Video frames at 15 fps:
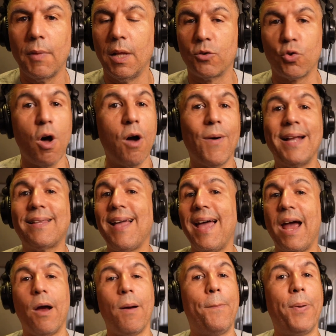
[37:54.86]
It's all right
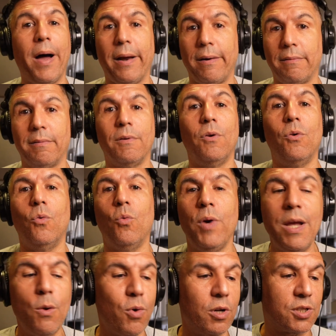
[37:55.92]
there, but
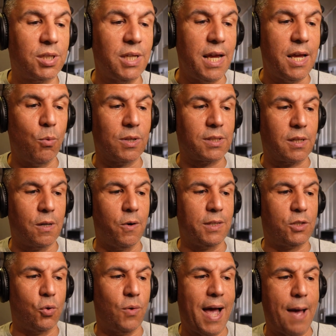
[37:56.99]
we will see what's
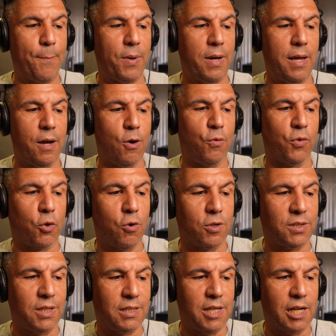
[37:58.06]
going to happen here over the
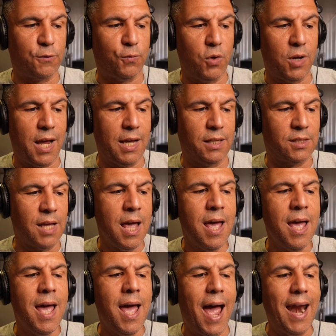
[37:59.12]
course of these next few days.
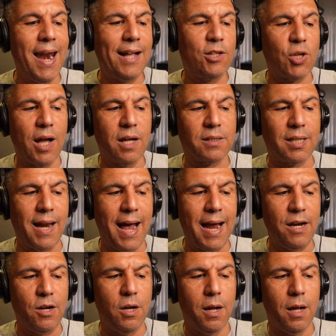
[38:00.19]
N H L
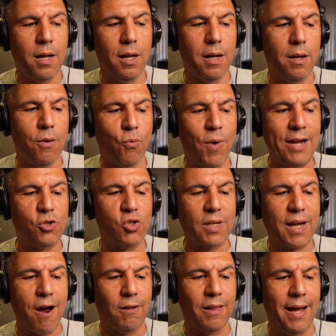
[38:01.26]
tonight, Rangers of
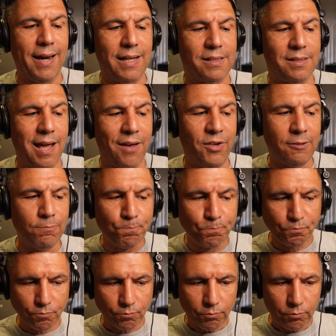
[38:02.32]
Carolina at seven,
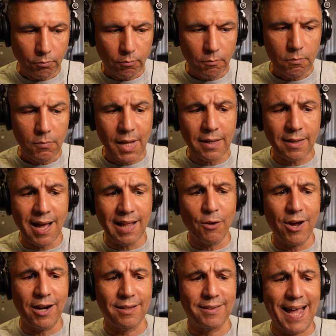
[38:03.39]

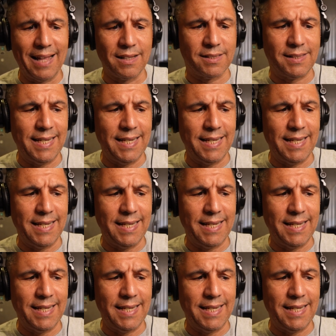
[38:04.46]
Colorado, Dallas,